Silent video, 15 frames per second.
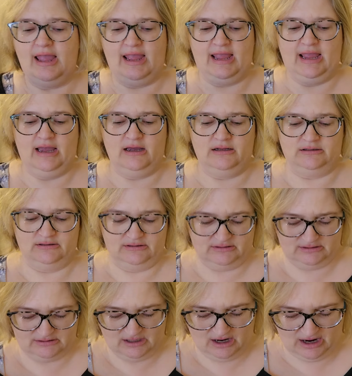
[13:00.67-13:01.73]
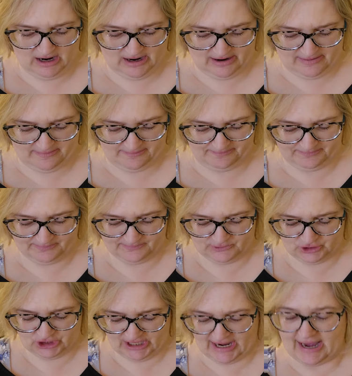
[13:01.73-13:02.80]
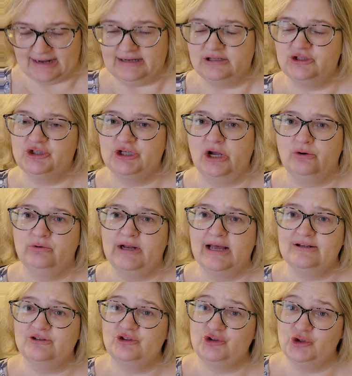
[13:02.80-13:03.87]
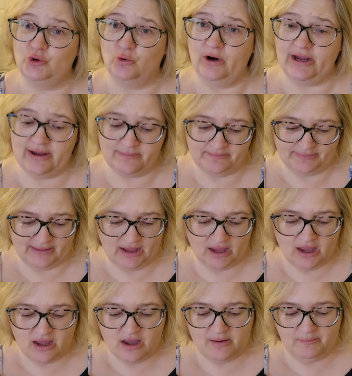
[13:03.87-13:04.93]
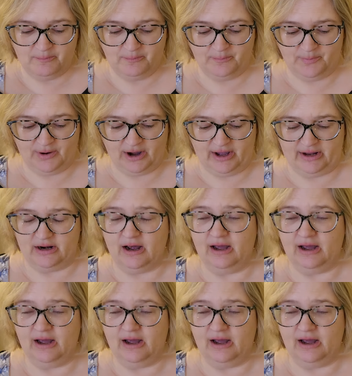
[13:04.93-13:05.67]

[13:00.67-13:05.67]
and um, she had it shown as joy. But